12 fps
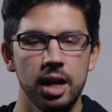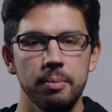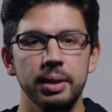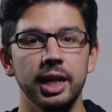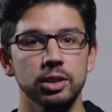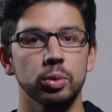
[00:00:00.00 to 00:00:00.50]

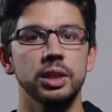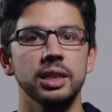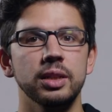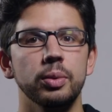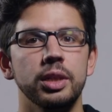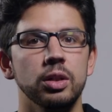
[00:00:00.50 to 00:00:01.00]
Because we're
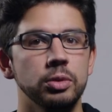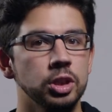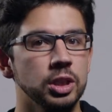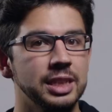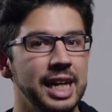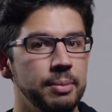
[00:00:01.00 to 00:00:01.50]
dealing with the
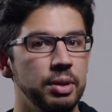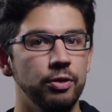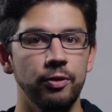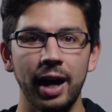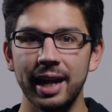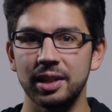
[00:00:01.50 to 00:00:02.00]
original 10-bit
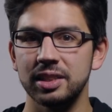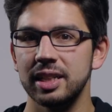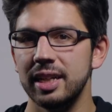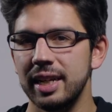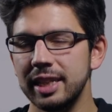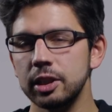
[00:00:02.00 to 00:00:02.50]
files,
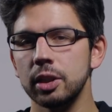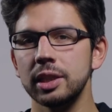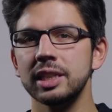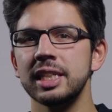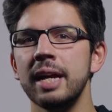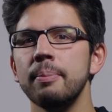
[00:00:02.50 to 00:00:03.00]
it's a good
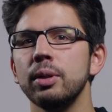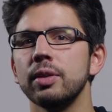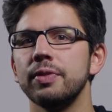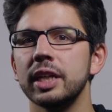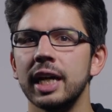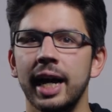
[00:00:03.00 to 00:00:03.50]
example
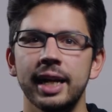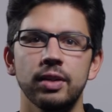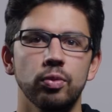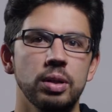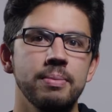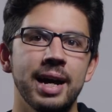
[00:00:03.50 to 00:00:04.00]
of the kind
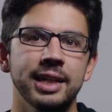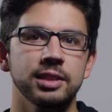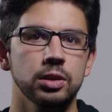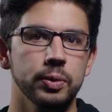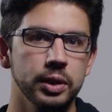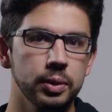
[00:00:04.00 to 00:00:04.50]
of
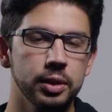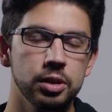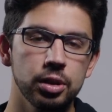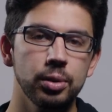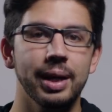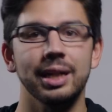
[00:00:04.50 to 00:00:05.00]
remastering you can
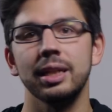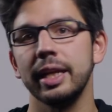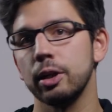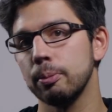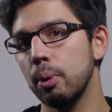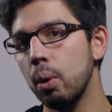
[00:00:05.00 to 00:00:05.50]
do at a
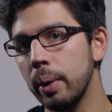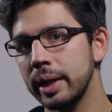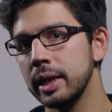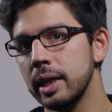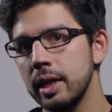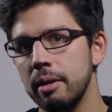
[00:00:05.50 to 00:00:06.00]
later
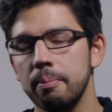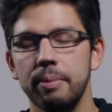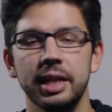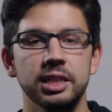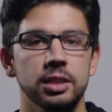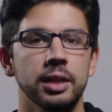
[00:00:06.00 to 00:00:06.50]
point
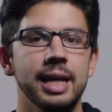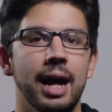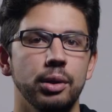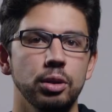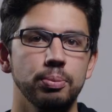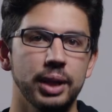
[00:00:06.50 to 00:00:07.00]
based on how
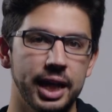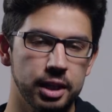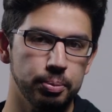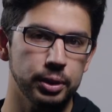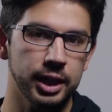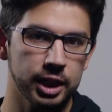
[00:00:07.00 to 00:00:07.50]
you plan the
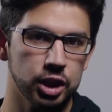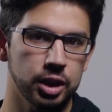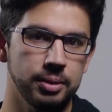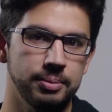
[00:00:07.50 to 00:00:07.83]
production.